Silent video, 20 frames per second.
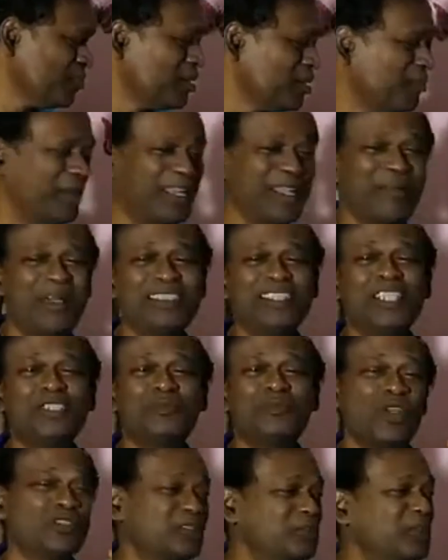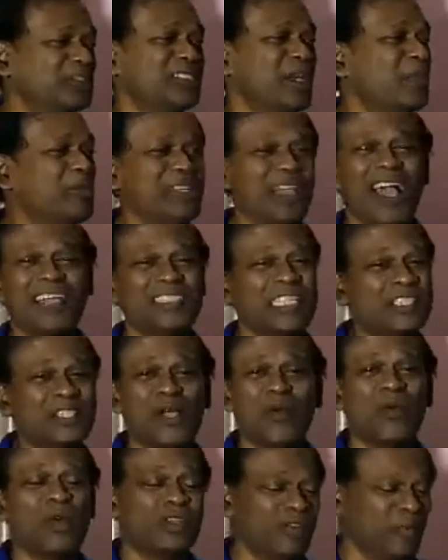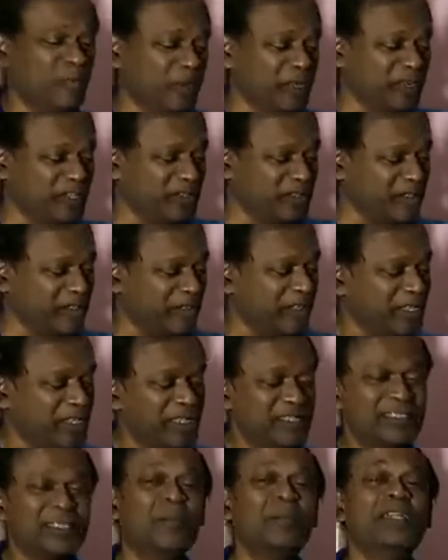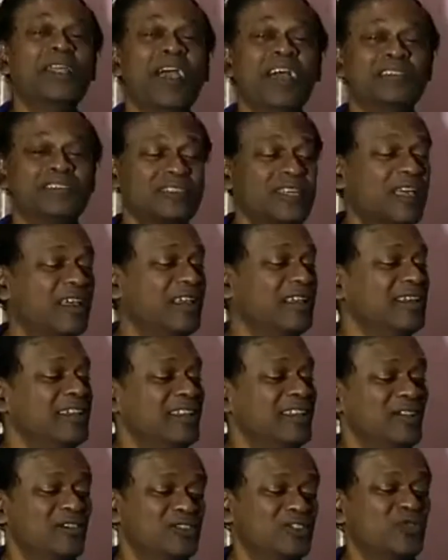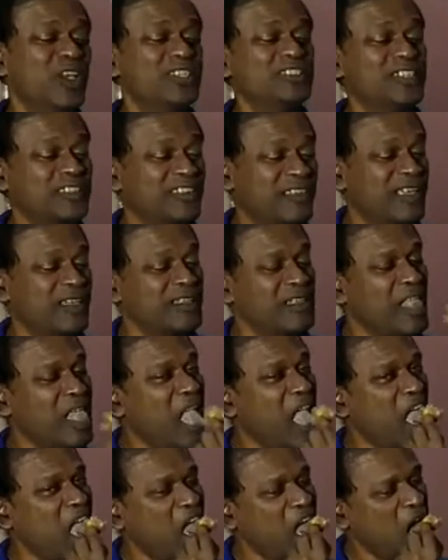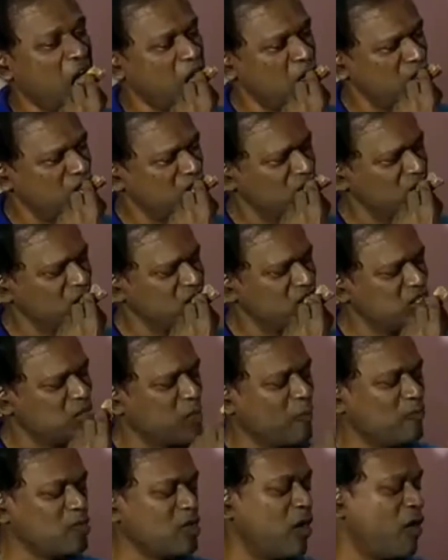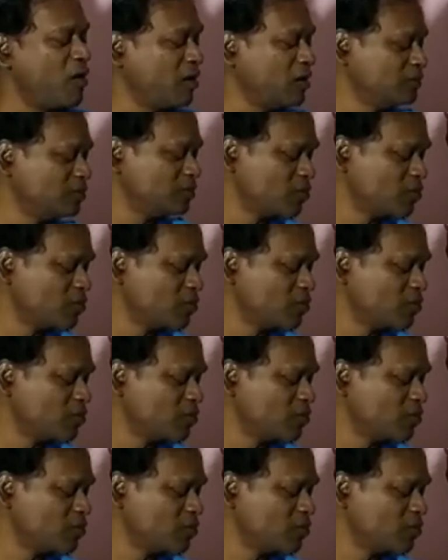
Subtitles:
Madam, I just brought somebody asked, I won't even bring it here. Somebody asked, sir, where's the cake? Oh.